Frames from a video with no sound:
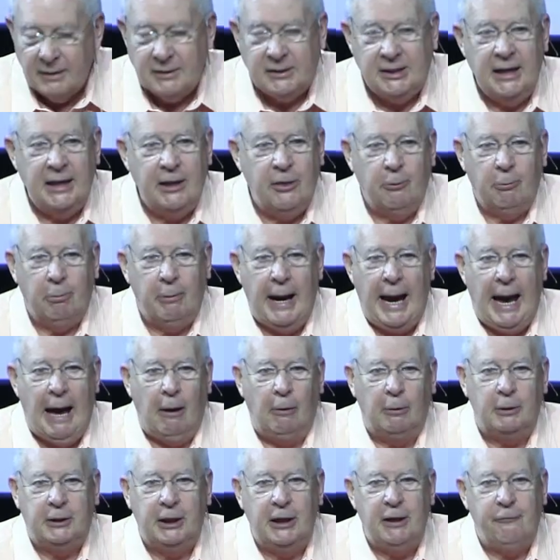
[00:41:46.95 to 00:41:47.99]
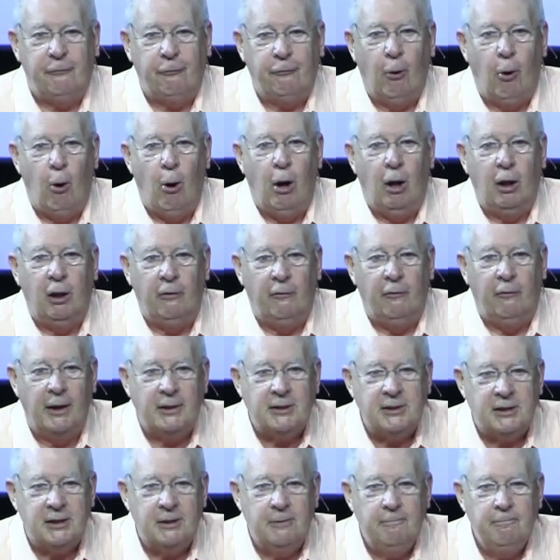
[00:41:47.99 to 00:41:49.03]
See, the reality for all of
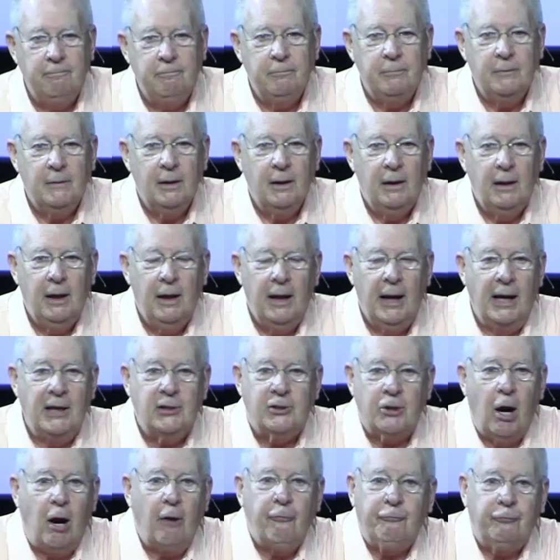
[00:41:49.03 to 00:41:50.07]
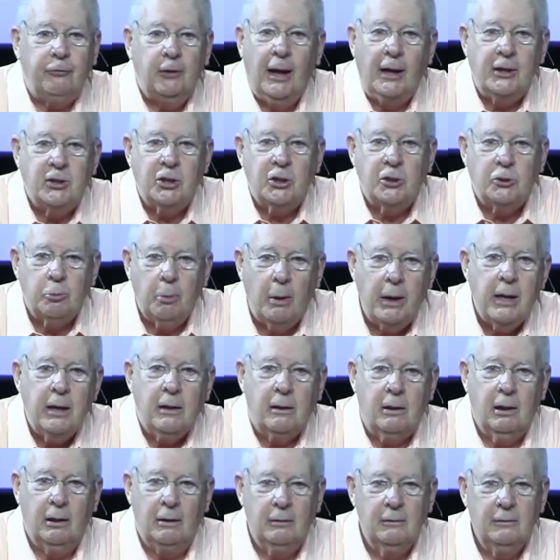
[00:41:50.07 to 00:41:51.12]
us is our flesh is
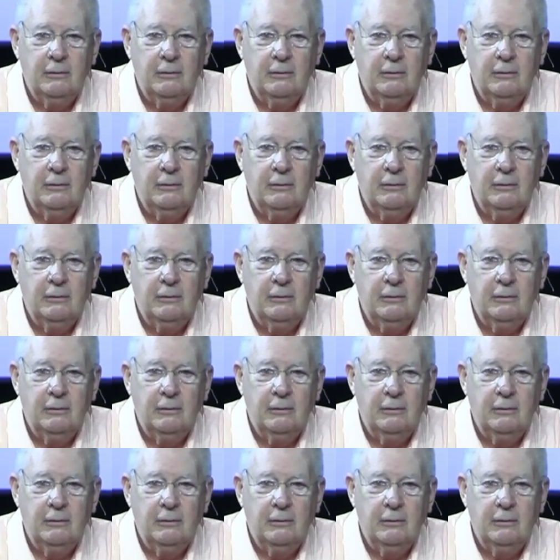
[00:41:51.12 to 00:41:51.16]
weak.